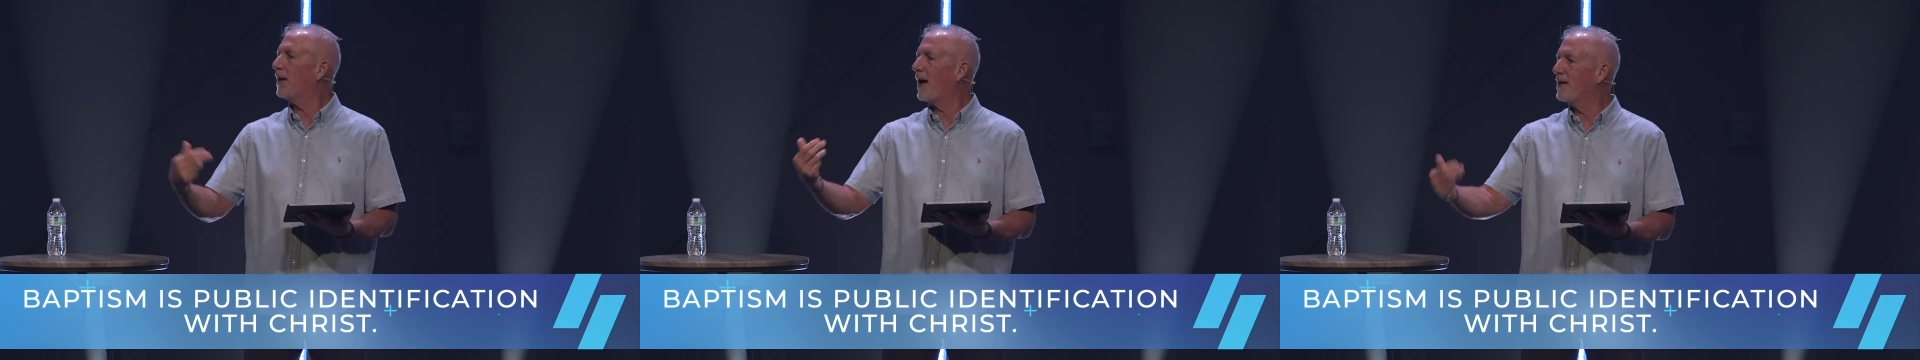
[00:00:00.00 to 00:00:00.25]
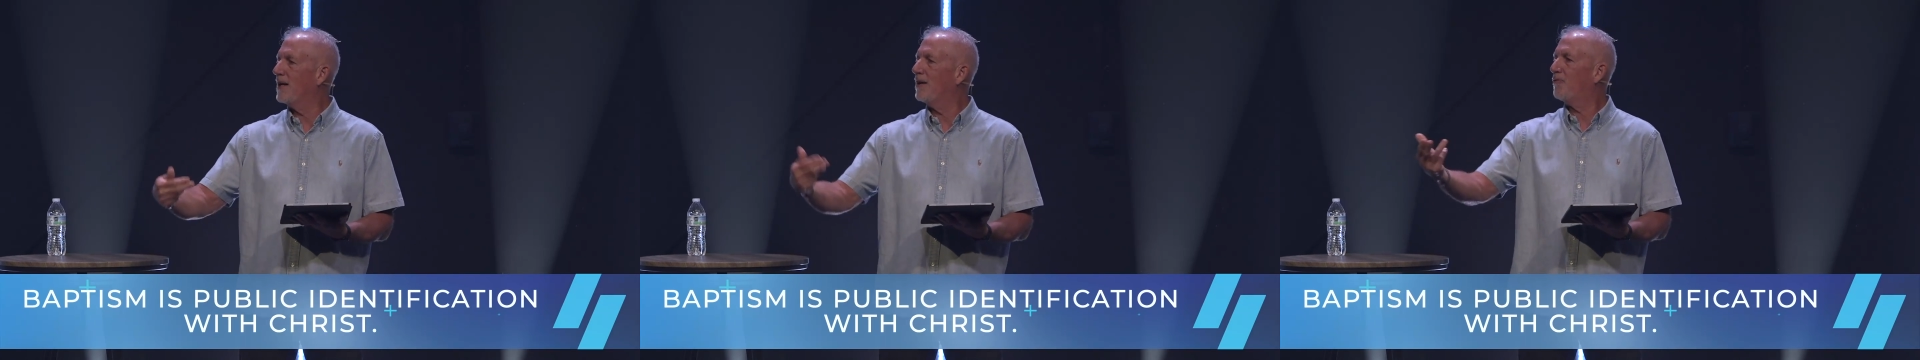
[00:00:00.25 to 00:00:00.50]

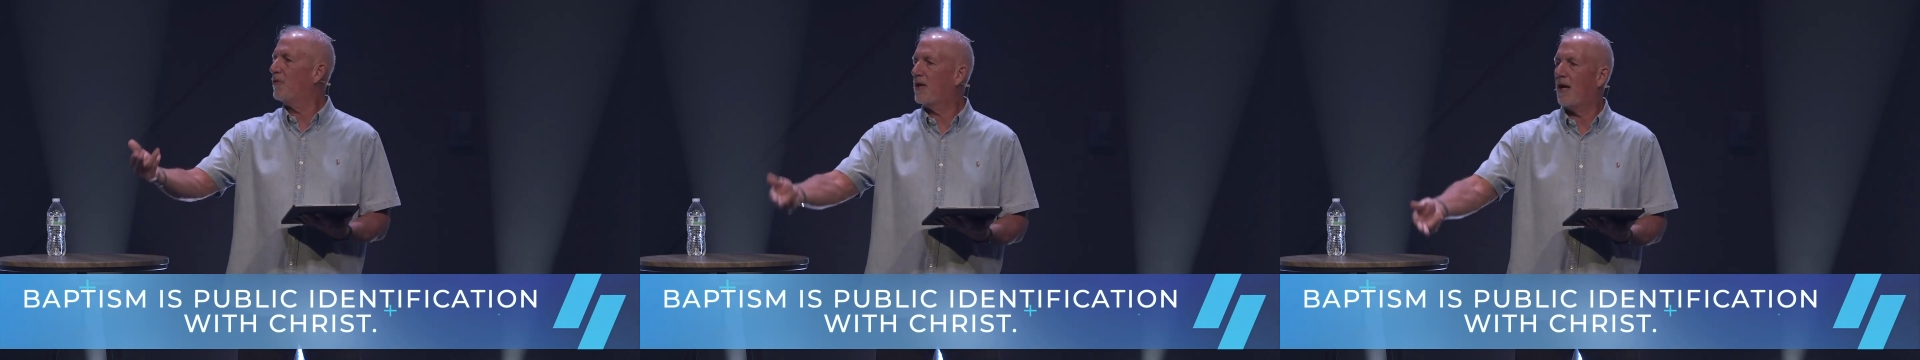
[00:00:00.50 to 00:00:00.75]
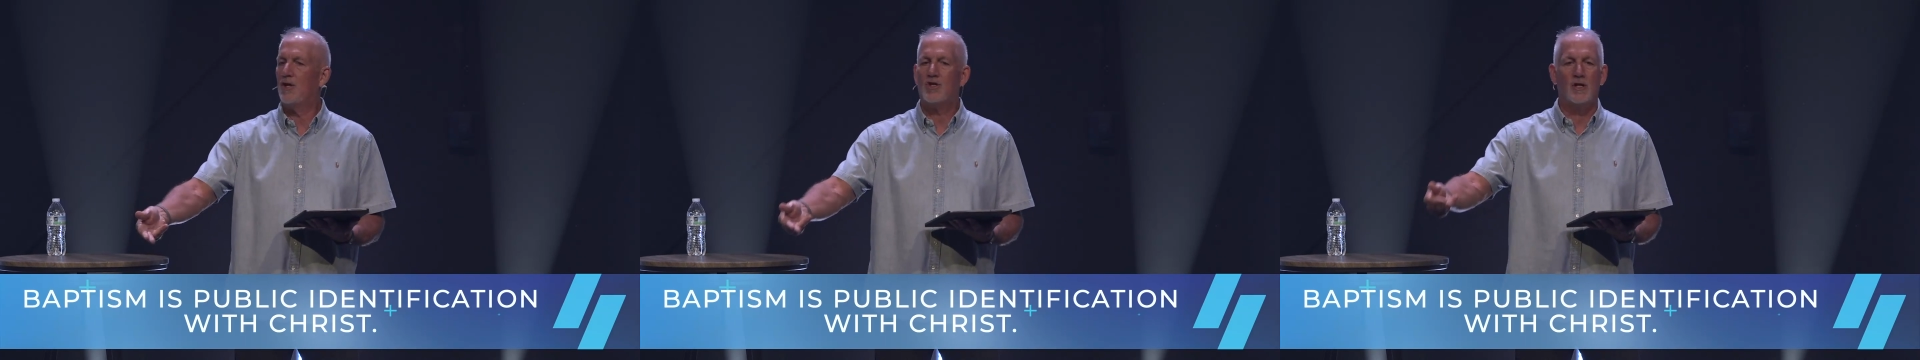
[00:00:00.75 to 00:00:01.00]

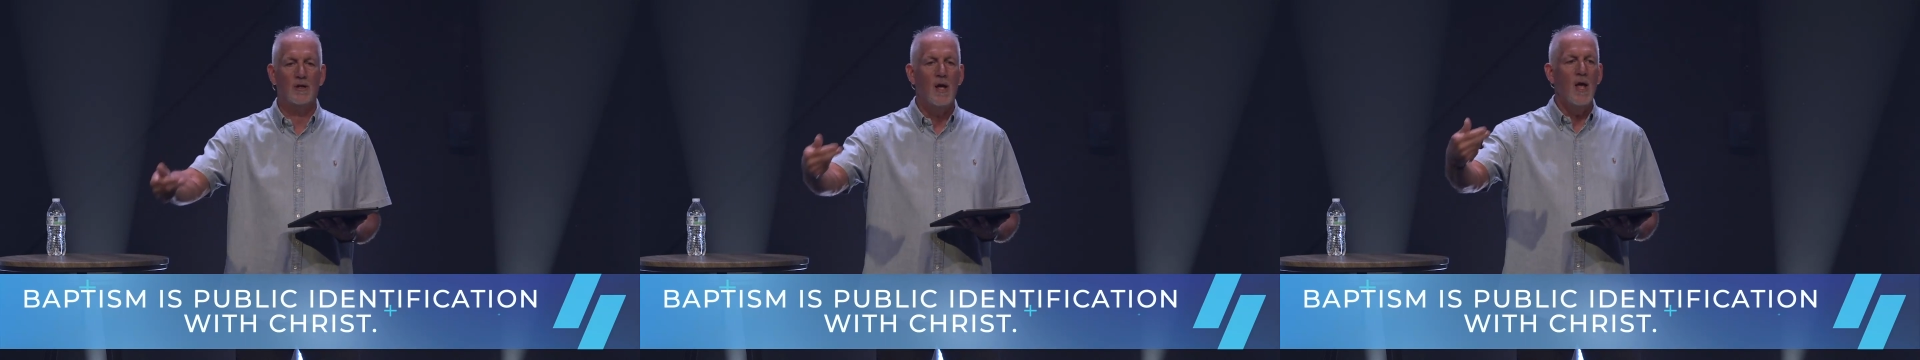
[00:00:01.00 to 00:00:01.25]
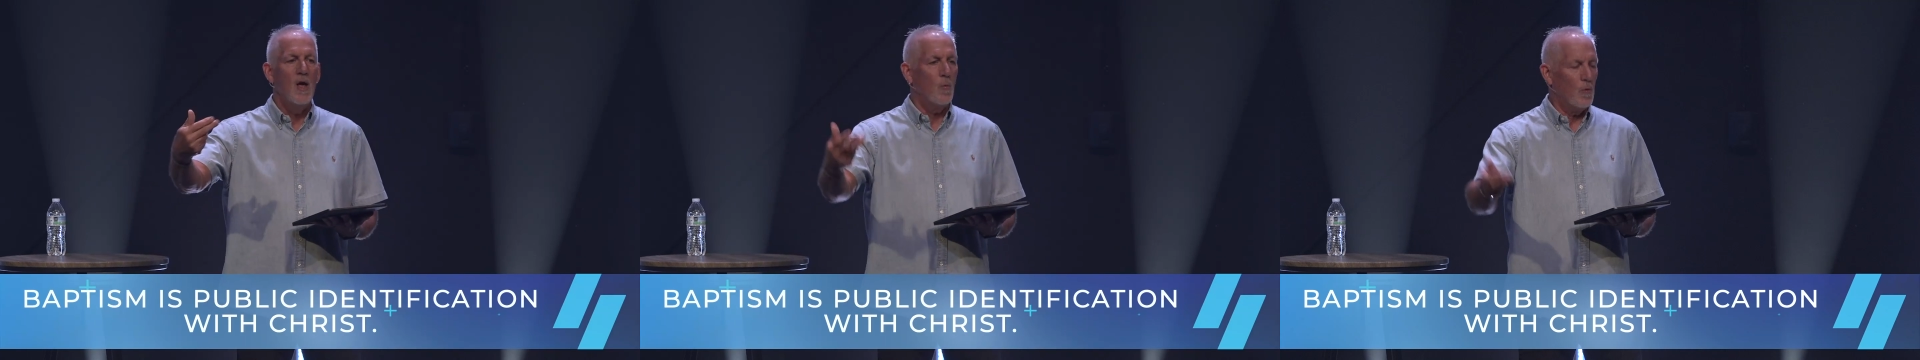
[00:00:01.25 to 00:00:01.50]
identification
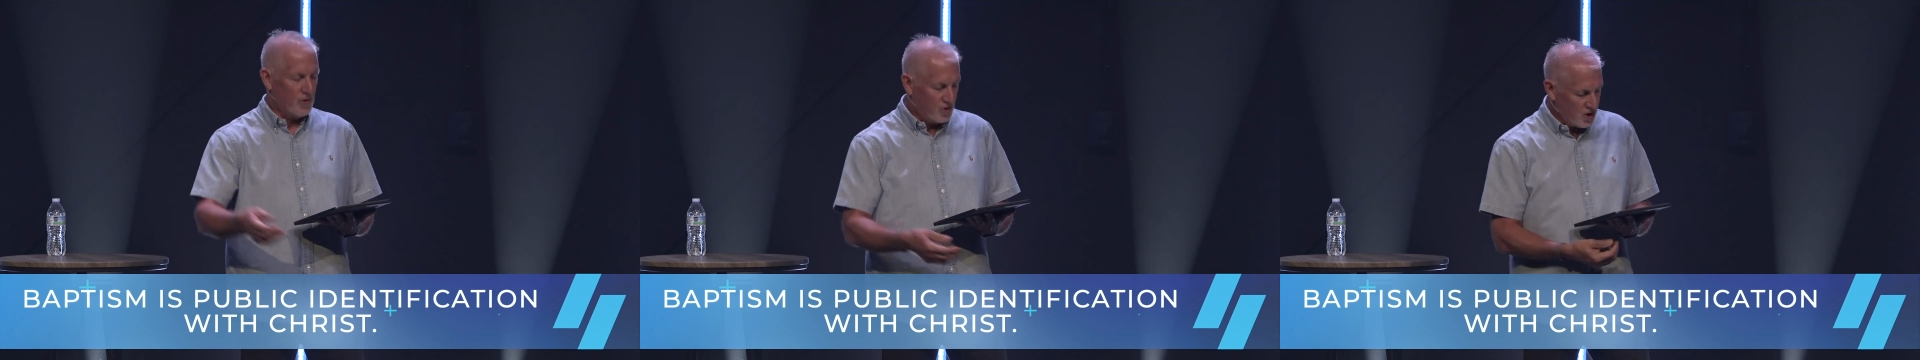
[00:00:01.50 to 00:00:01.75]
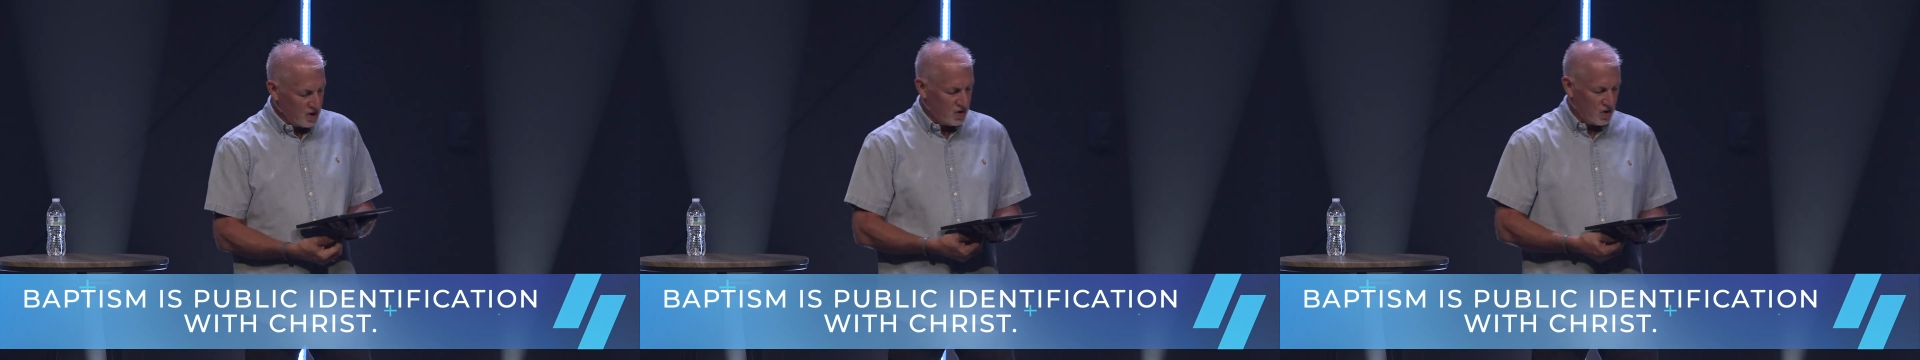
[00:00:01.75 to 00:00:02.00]
with
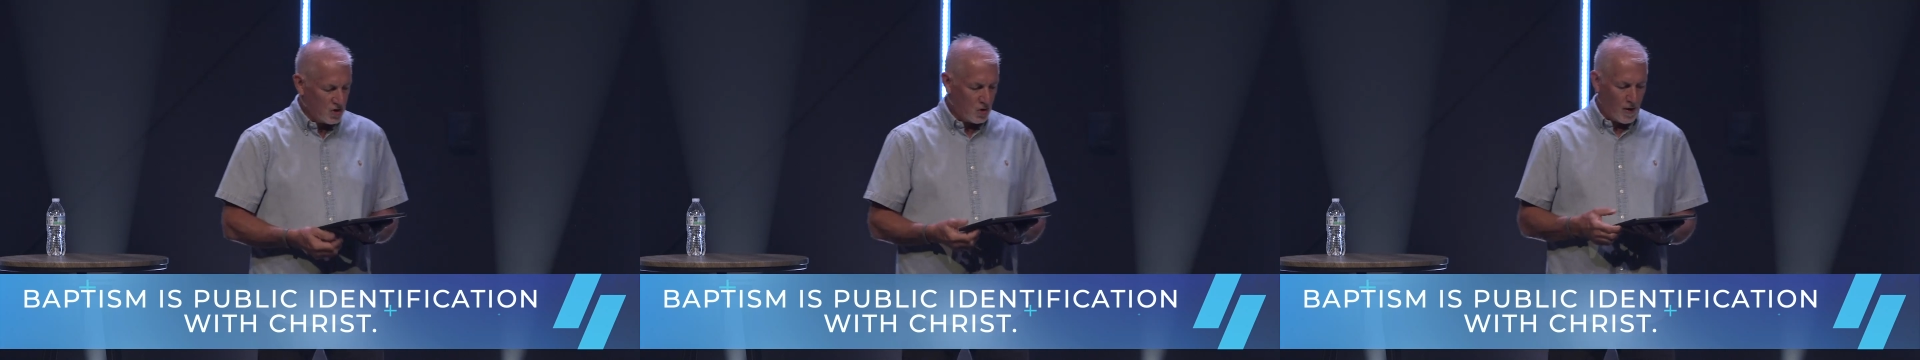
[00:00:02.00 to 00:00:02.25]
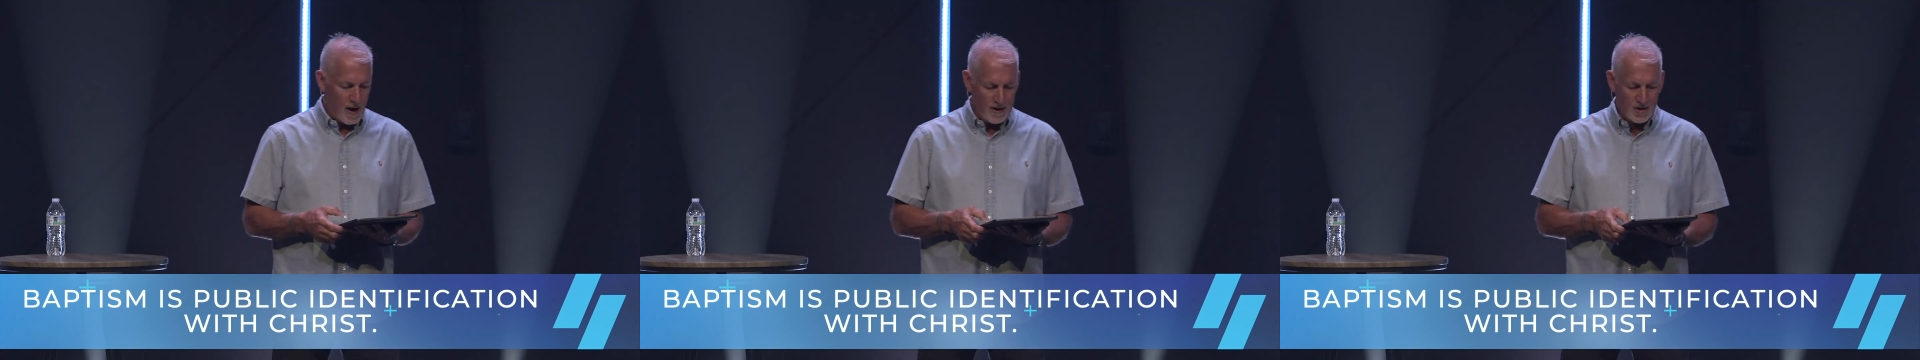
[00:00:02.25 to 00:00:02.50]
Jesus
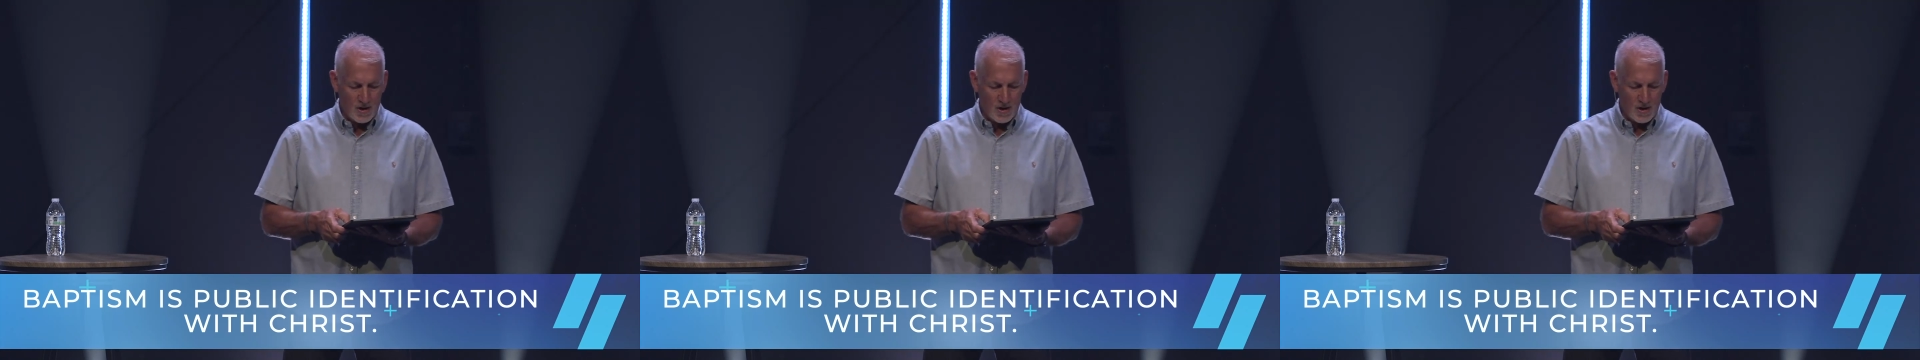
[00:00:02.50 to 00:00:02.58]
Christ.